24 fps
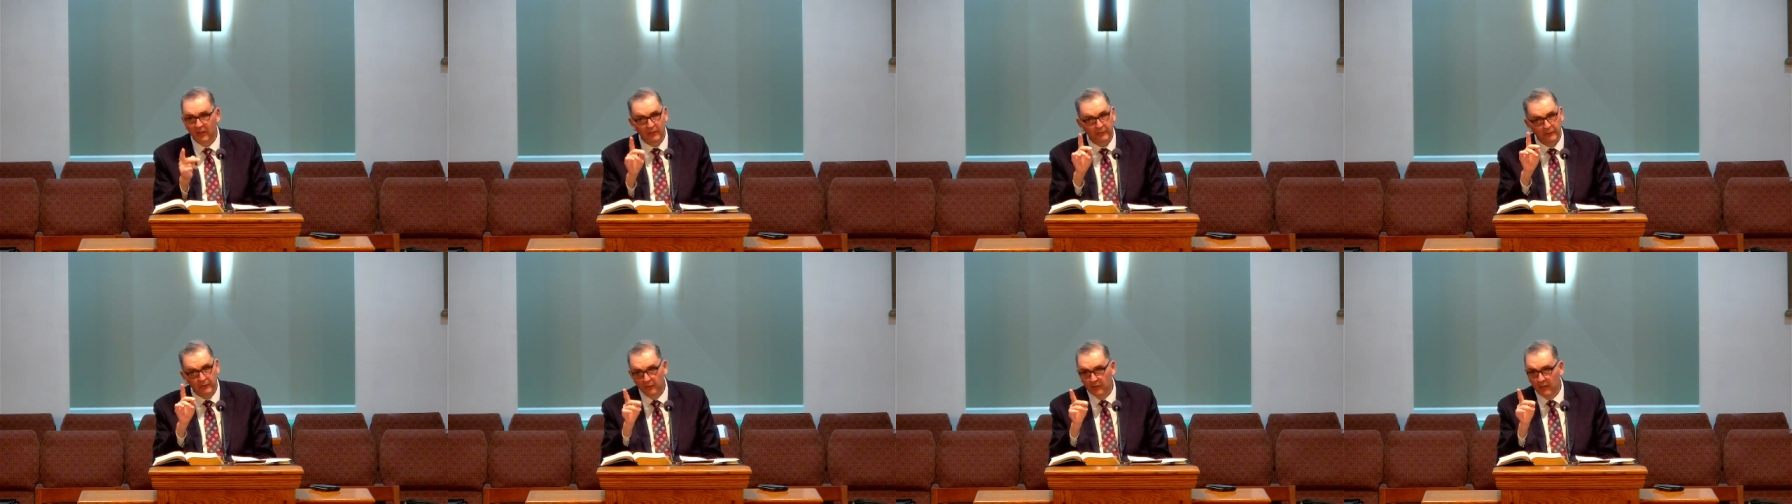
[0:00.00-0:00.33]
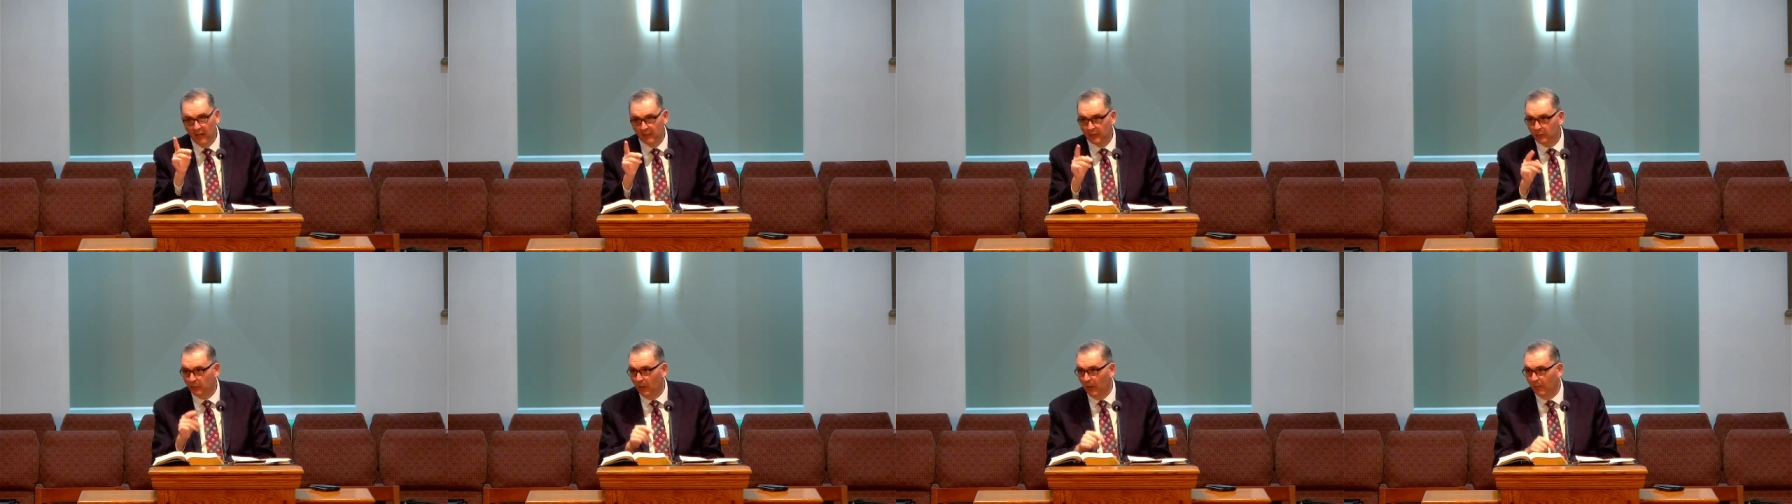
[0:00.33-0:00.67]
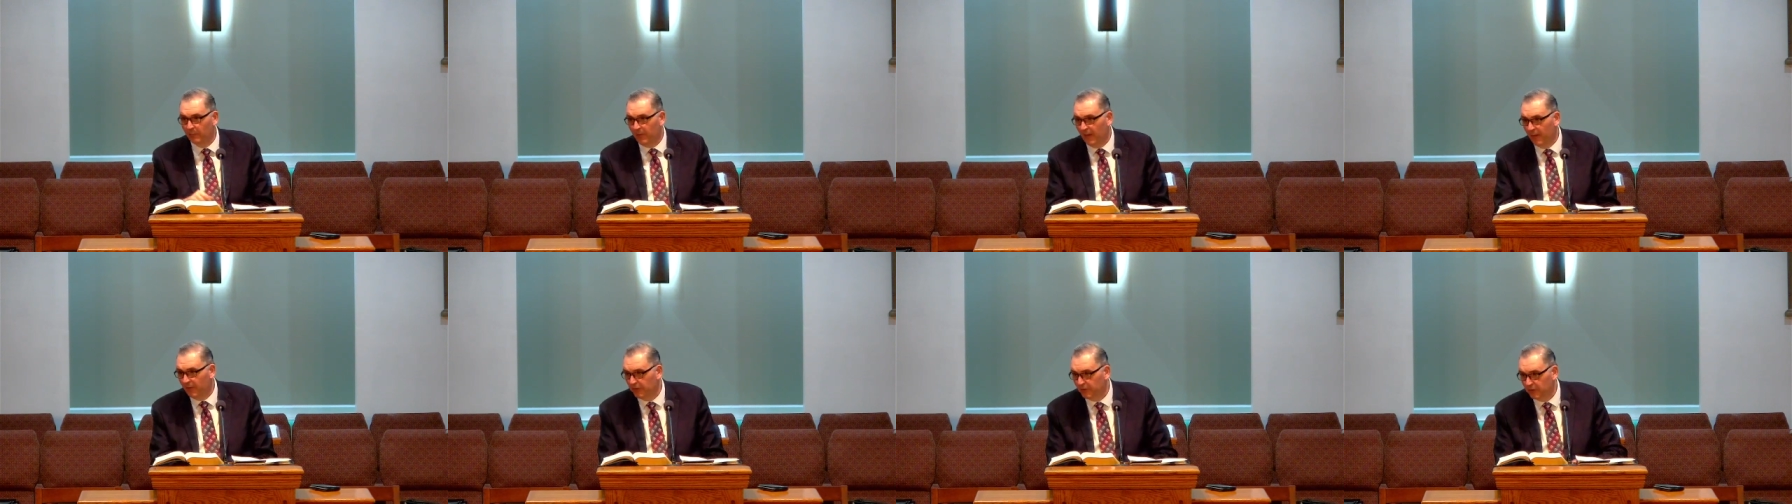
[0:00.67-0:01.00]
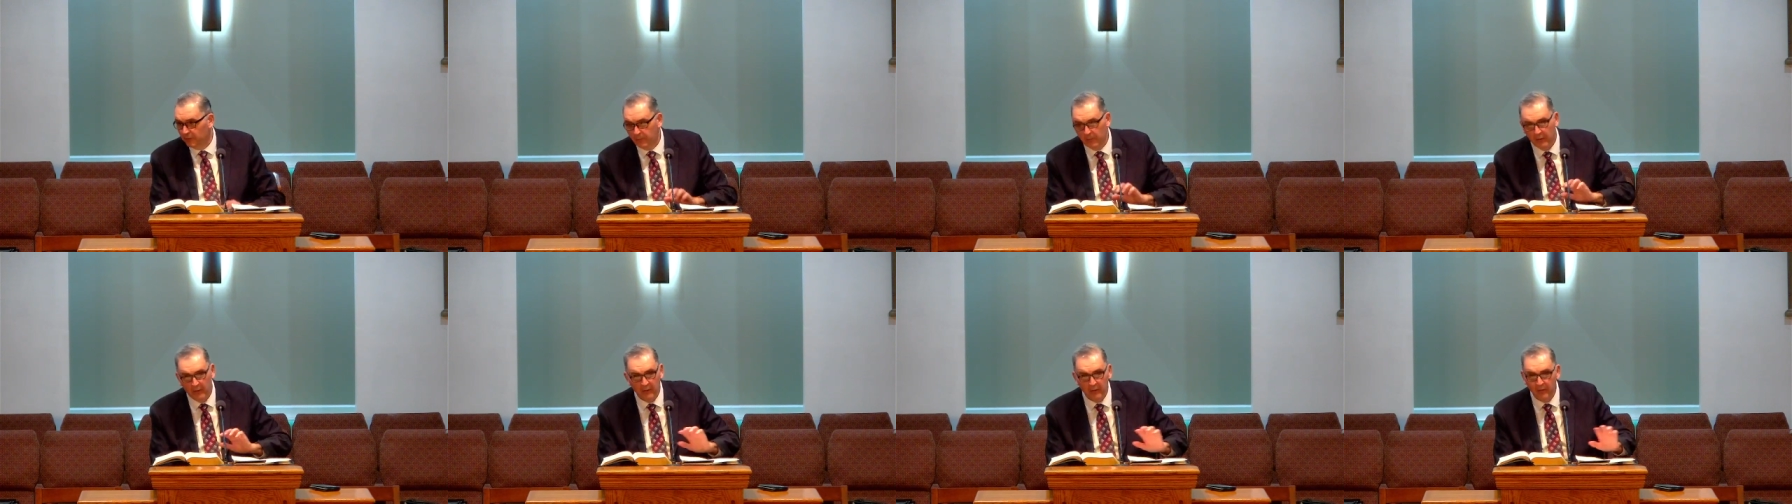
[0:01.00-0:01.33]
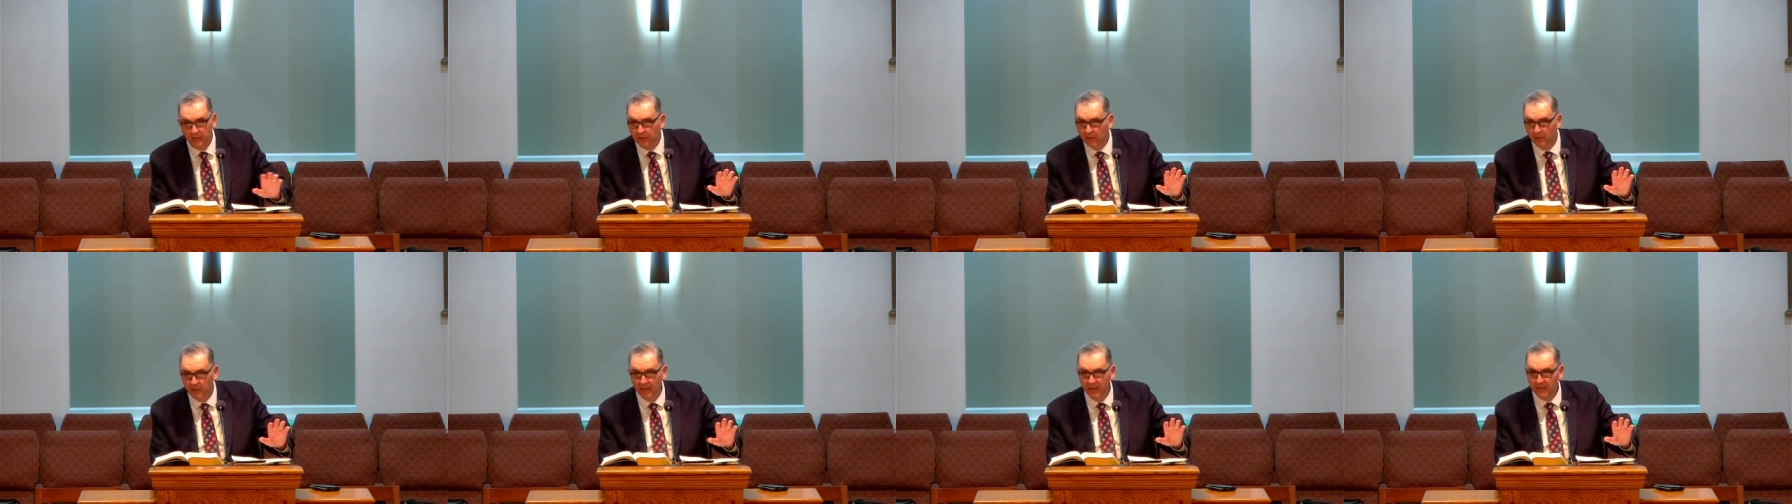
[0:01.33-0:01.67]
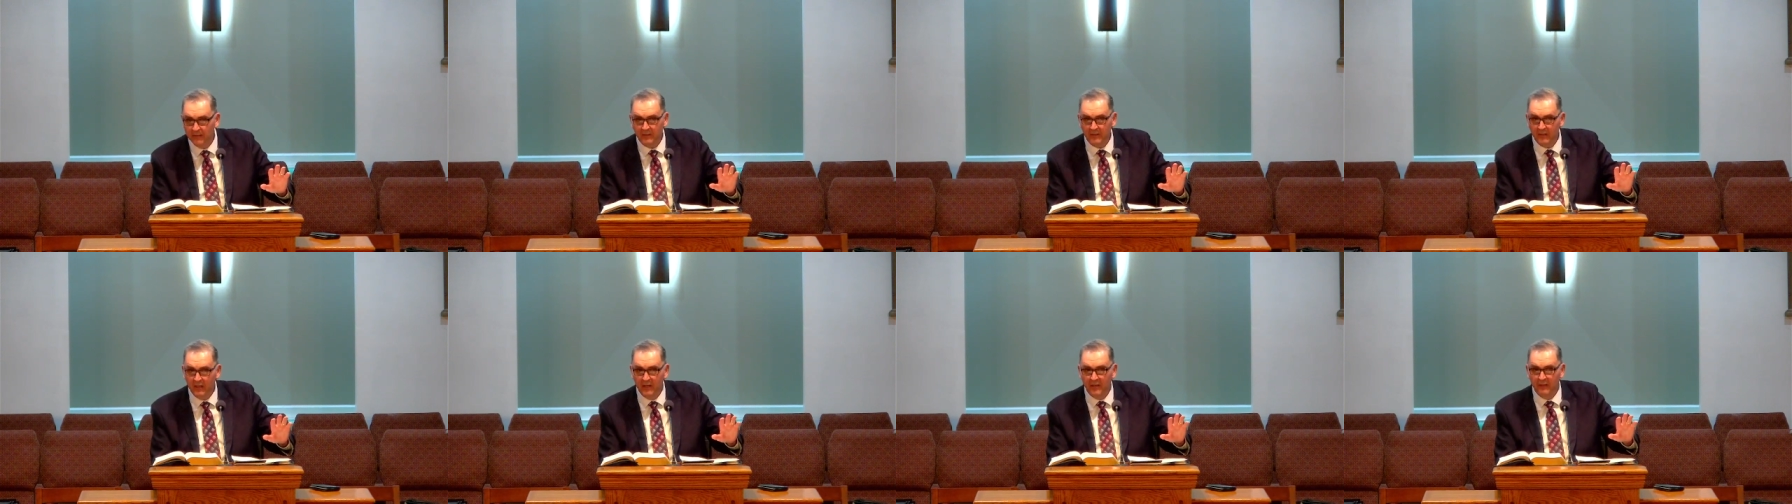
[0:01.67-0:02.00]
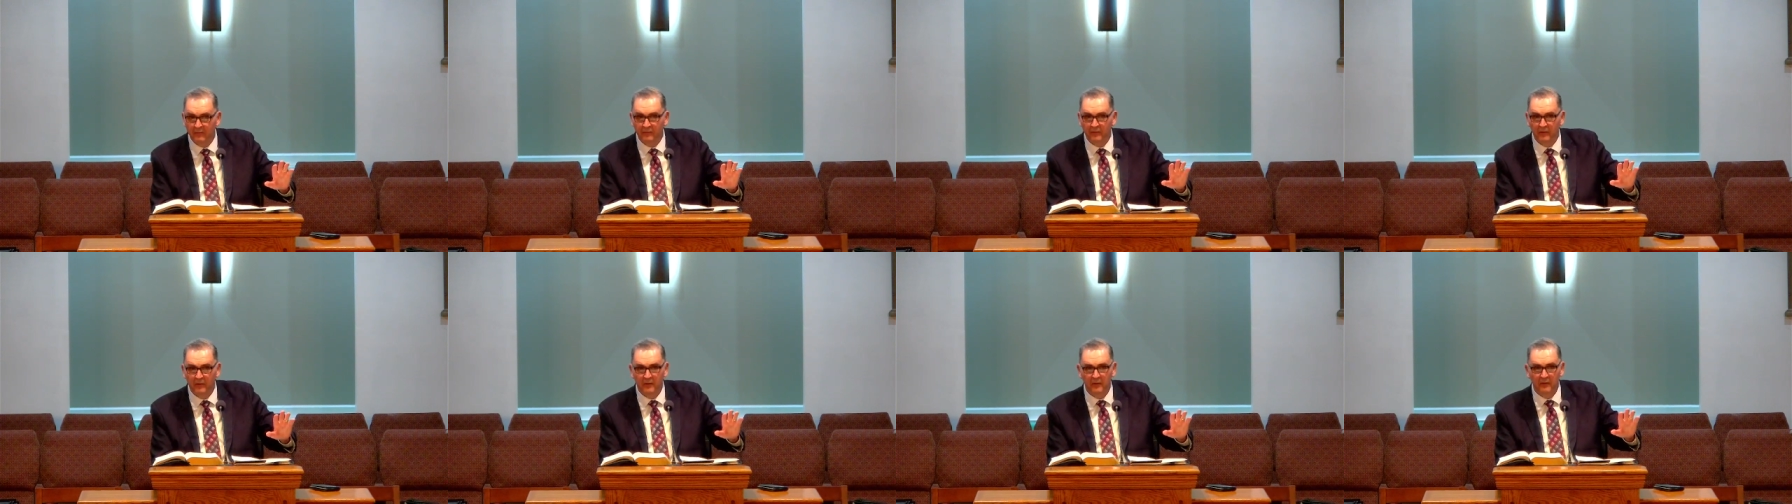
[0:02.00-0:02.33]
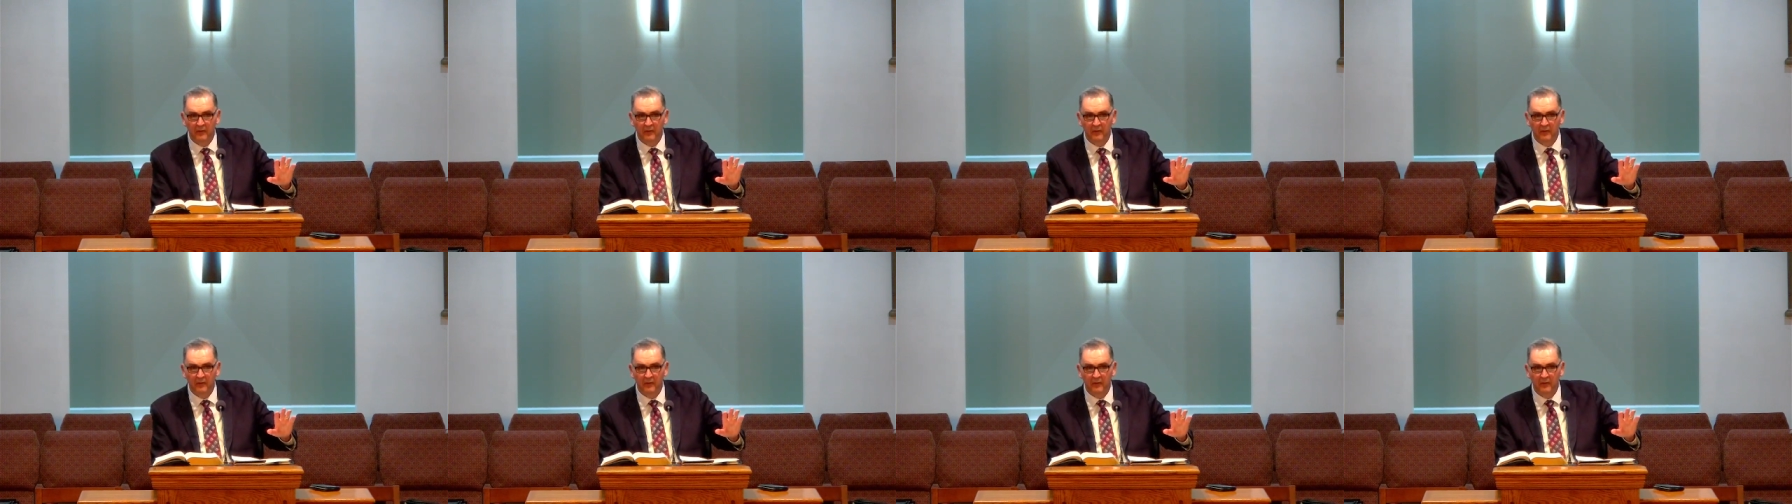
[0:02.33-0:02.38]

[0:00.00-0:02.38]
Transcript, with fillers: If you're not dwelt by the Spirit, you're not saved